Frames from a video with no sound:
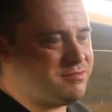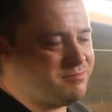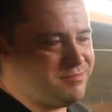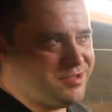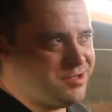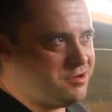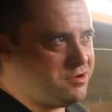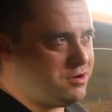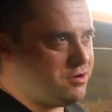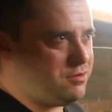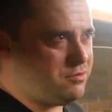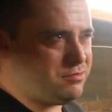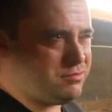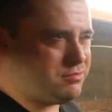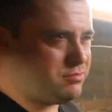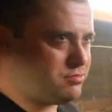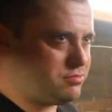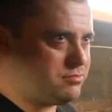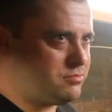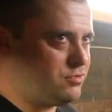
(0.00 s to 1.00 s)
you know,
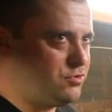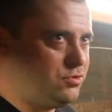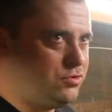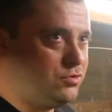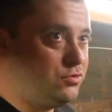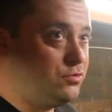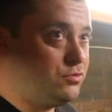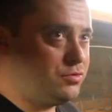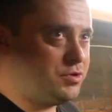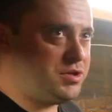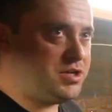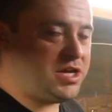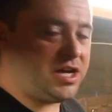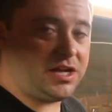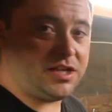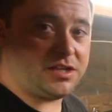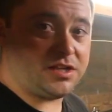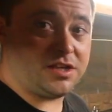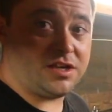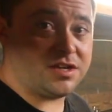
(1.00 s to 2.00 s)
who would
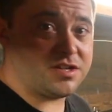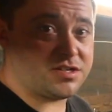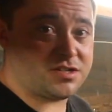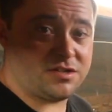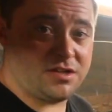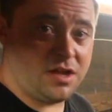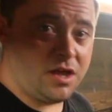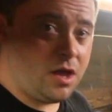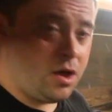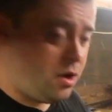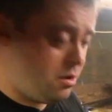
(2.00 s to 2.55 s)
date this.